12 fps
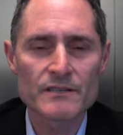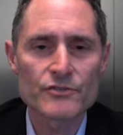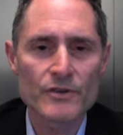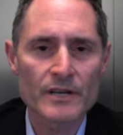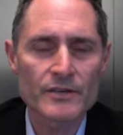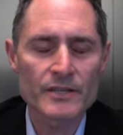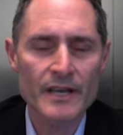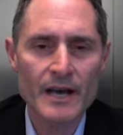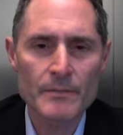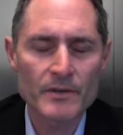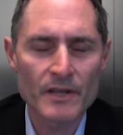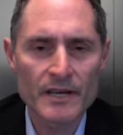is trying to
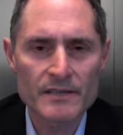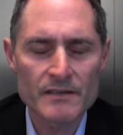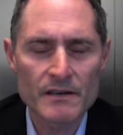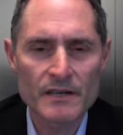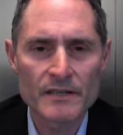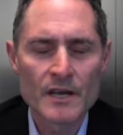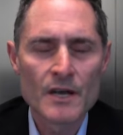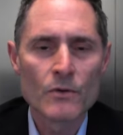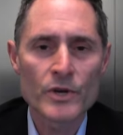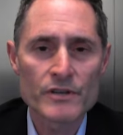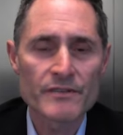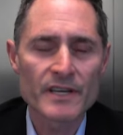capitalize on.
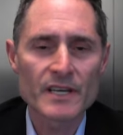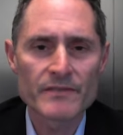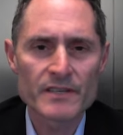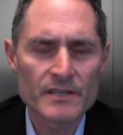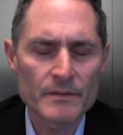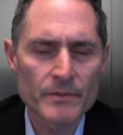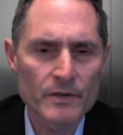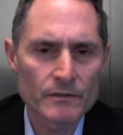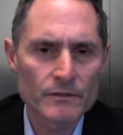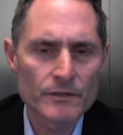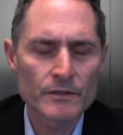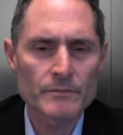When you think of a typical
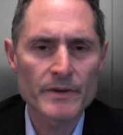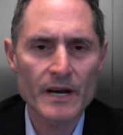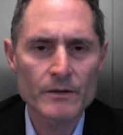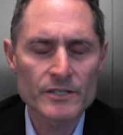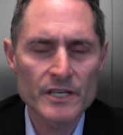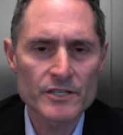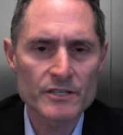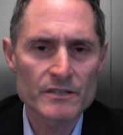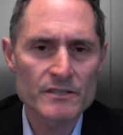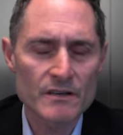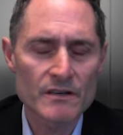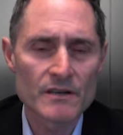nuclear power station,
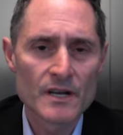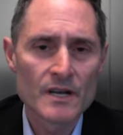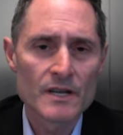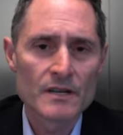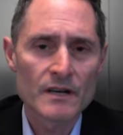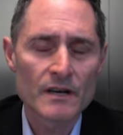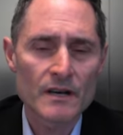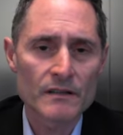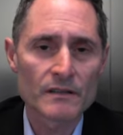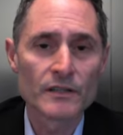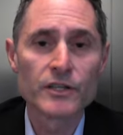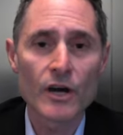these are uh,
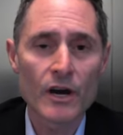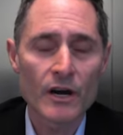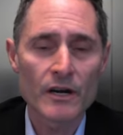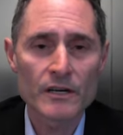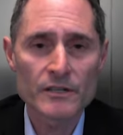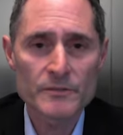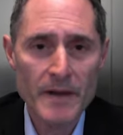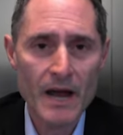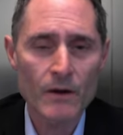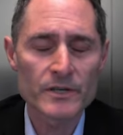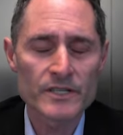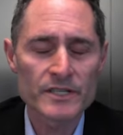large
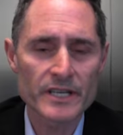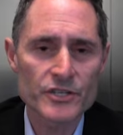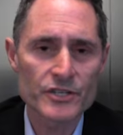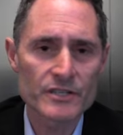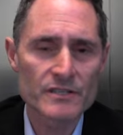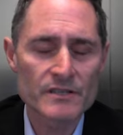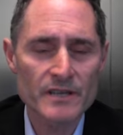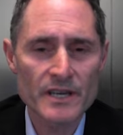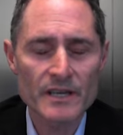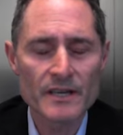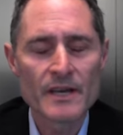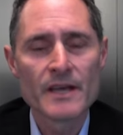power stations.
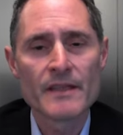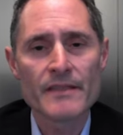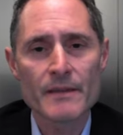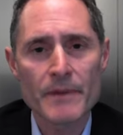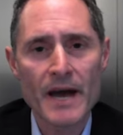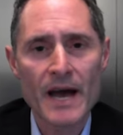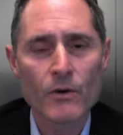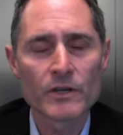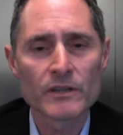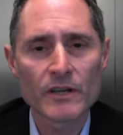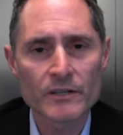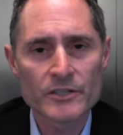They they power
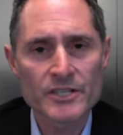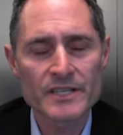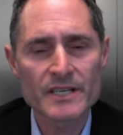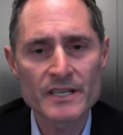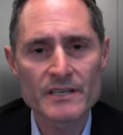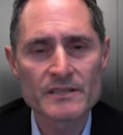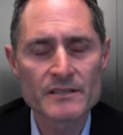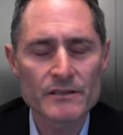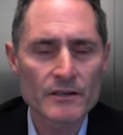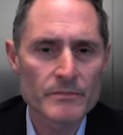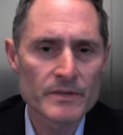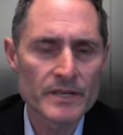large cities and
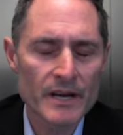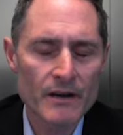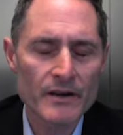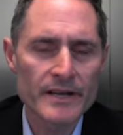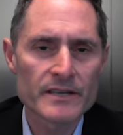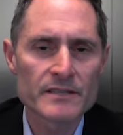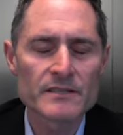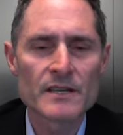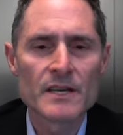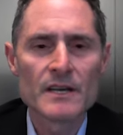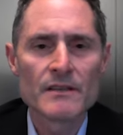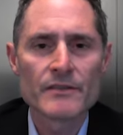urban
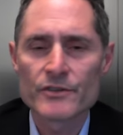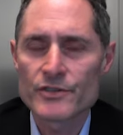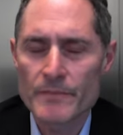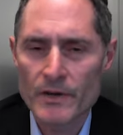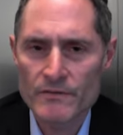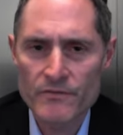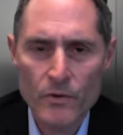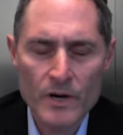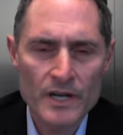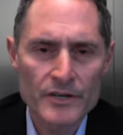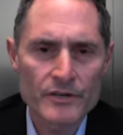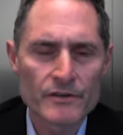areas. There's about
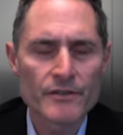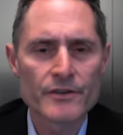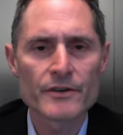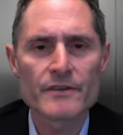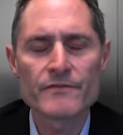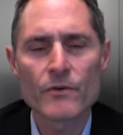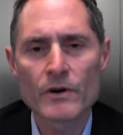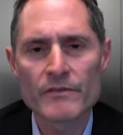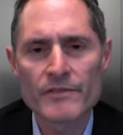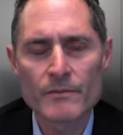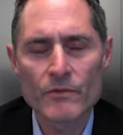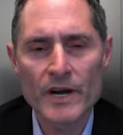434
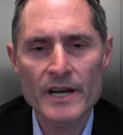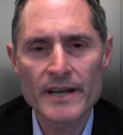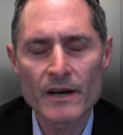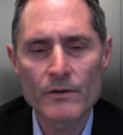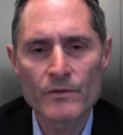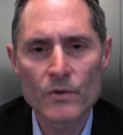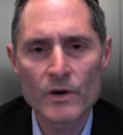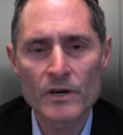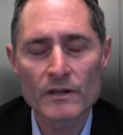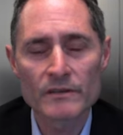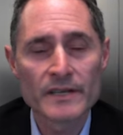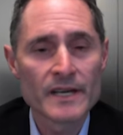of them right now in the
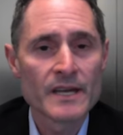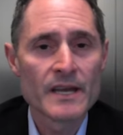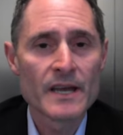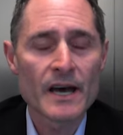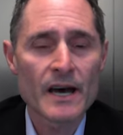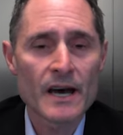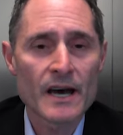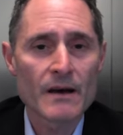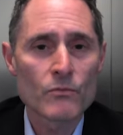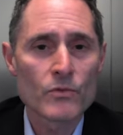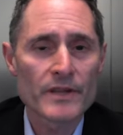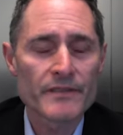world,
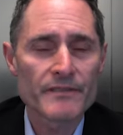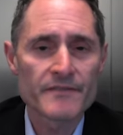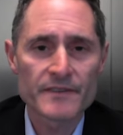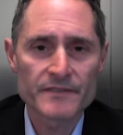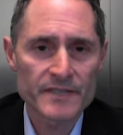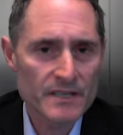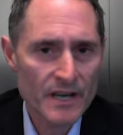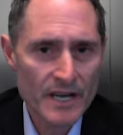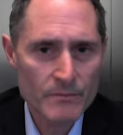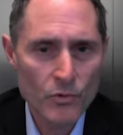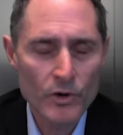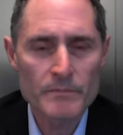uh, with
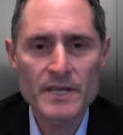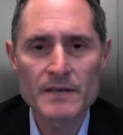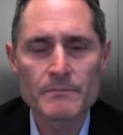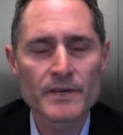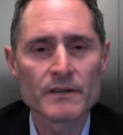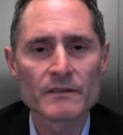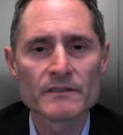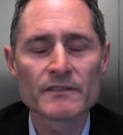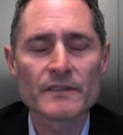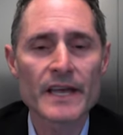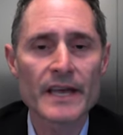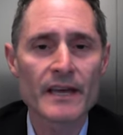59 more being
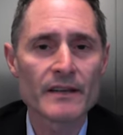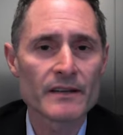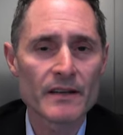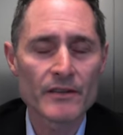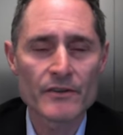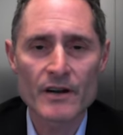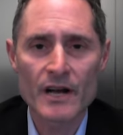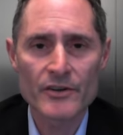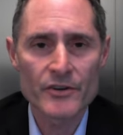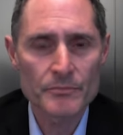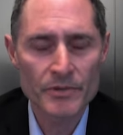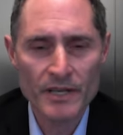built and another
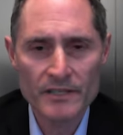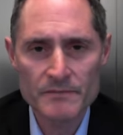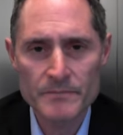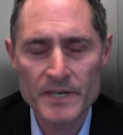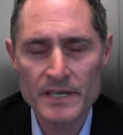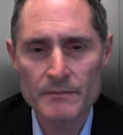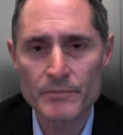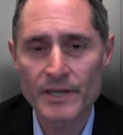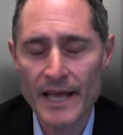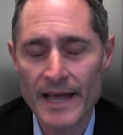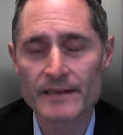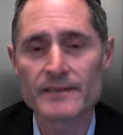100 plus being
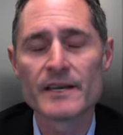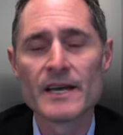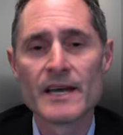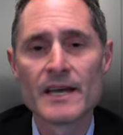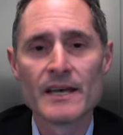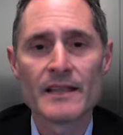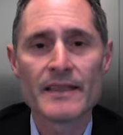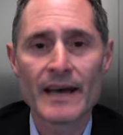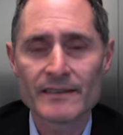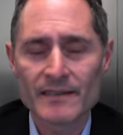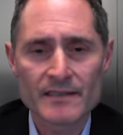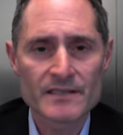planned.
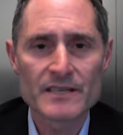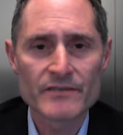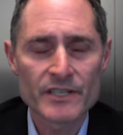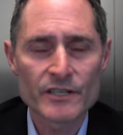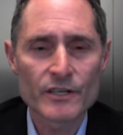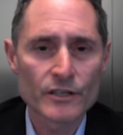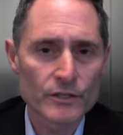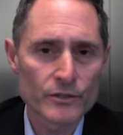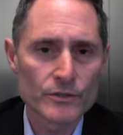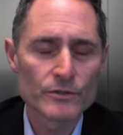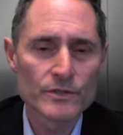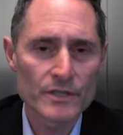That doesn't even
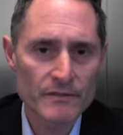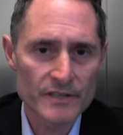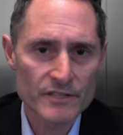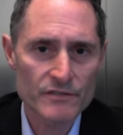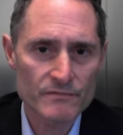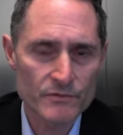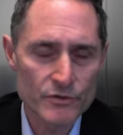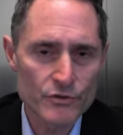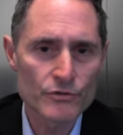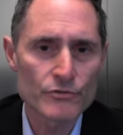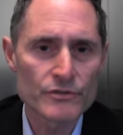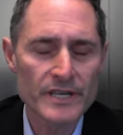include this
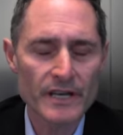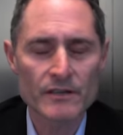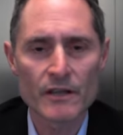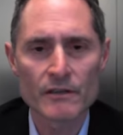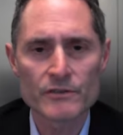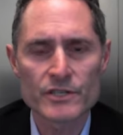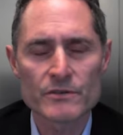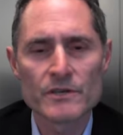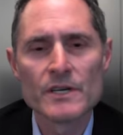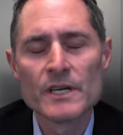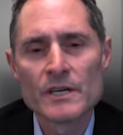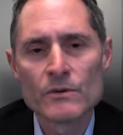new technology,
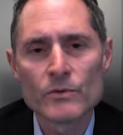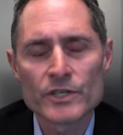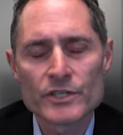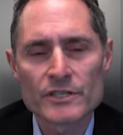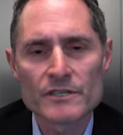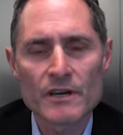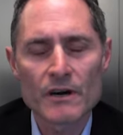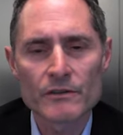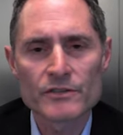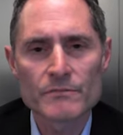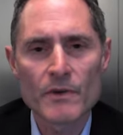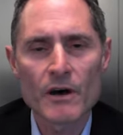which is
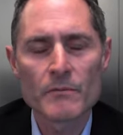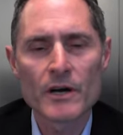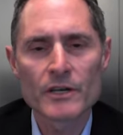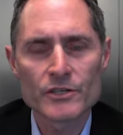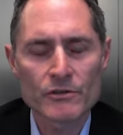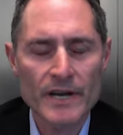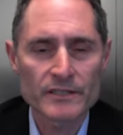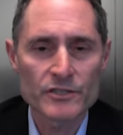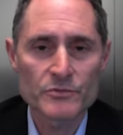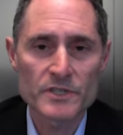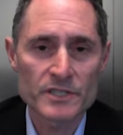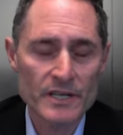called small modular
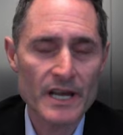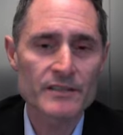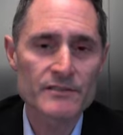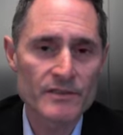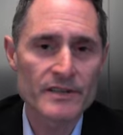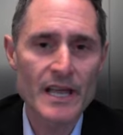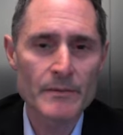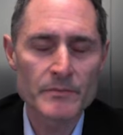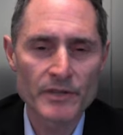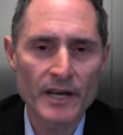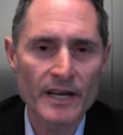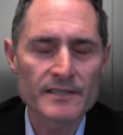reactors, which, as the name
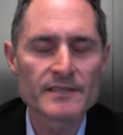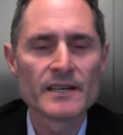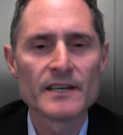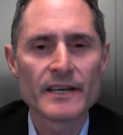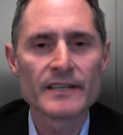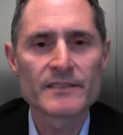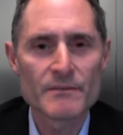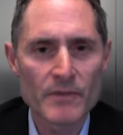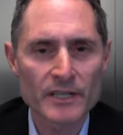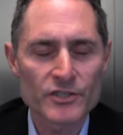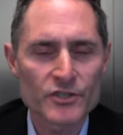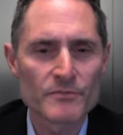implies, it's a
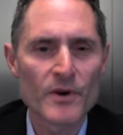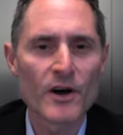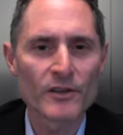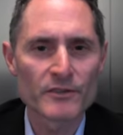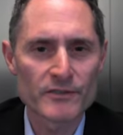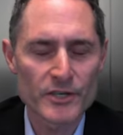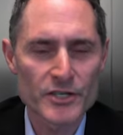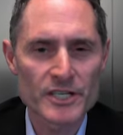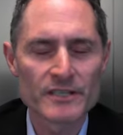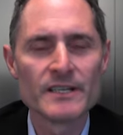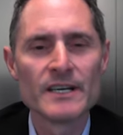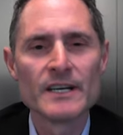much smaller
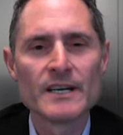version